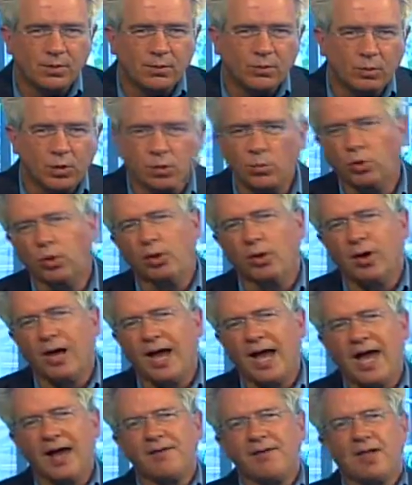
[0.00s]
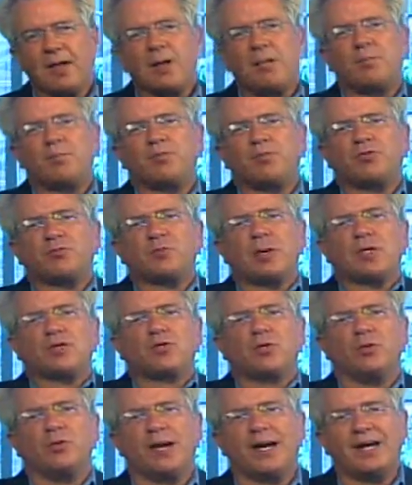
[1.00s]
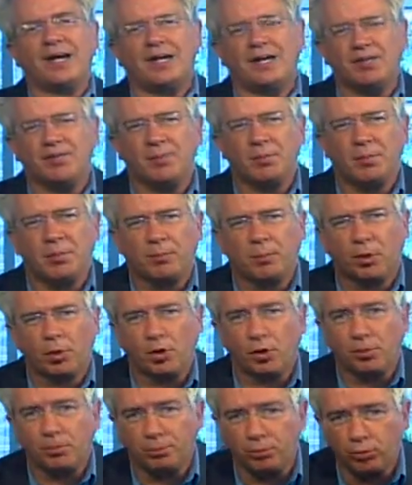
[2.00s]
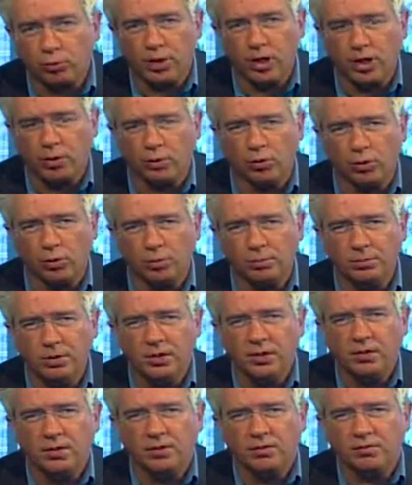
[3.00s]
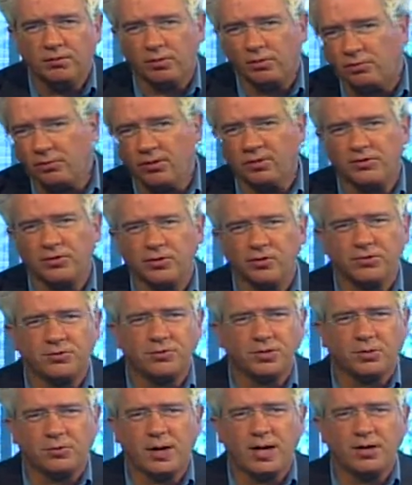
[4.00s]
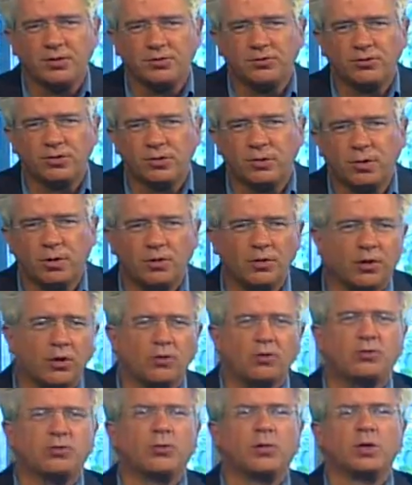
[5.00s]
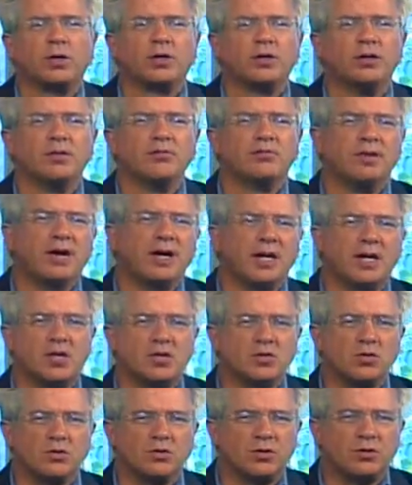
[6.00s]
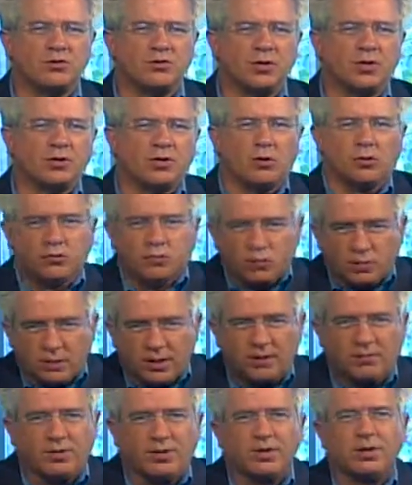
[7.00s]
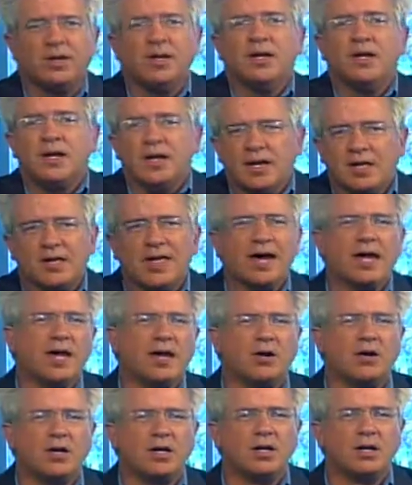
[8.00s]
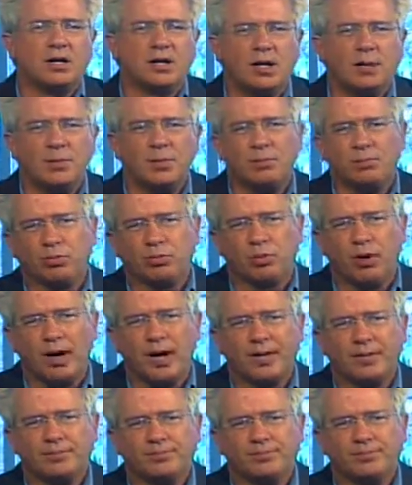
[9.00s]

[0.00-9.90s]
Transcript: We will have a special 9/11 memorial prayer room for visitors to Ground Zero and those who work in the financial district, those who live in that area, to come and pray.